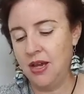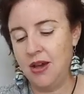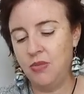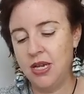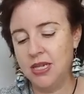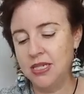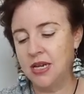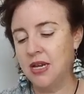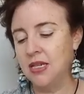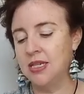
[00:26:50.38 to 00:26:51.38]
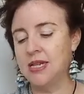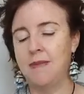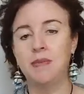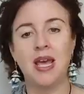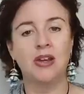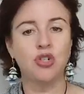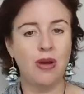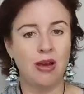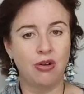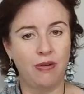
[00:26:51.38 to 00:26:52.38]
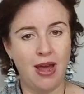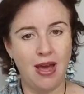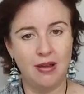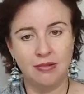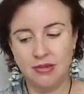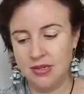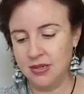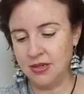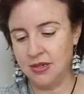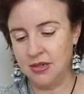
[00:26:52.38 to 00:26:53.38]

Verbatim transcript: And we extend this up now to our crowns